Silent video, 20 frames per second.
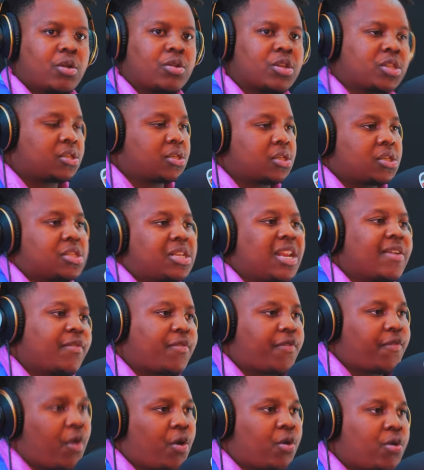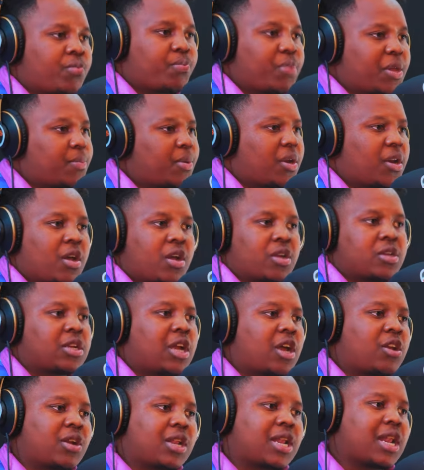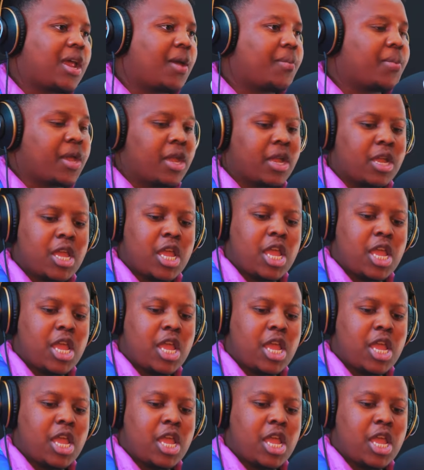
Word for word: It's it's level four. People are on are not clubbing.